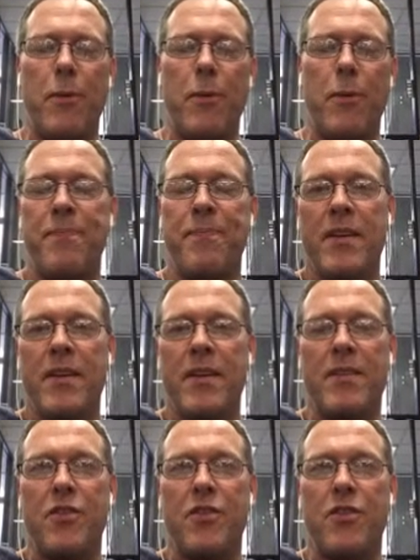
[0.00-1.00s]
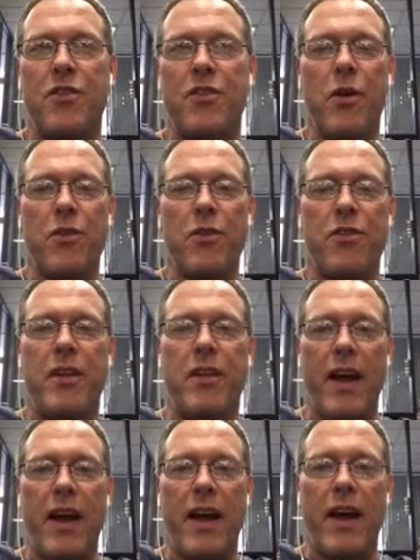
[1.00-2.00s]
So the two
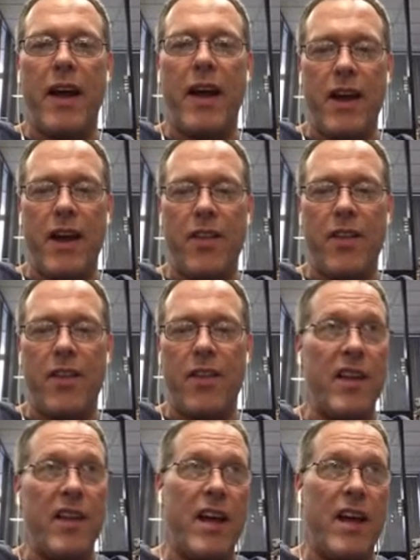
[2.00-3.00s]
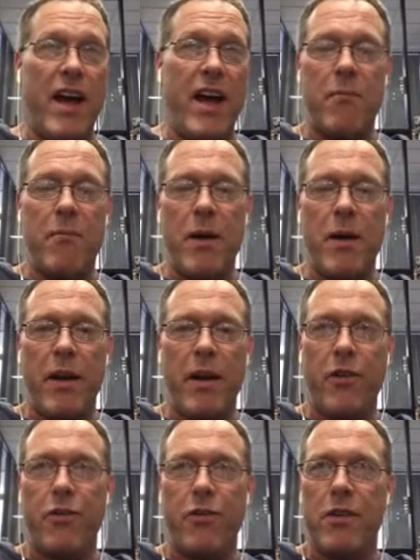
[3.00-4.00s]
worlds tied together, and then I found my
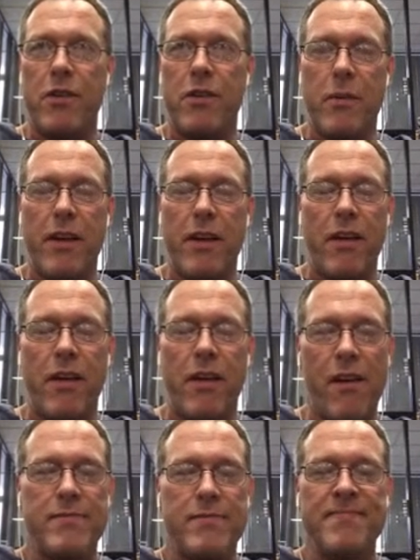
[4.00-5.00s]
bliss, you might say.